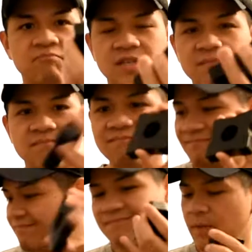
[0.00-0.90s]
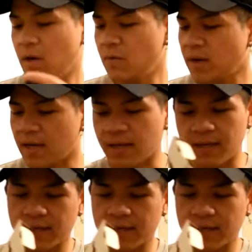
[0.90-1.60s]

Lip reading: Oh wait,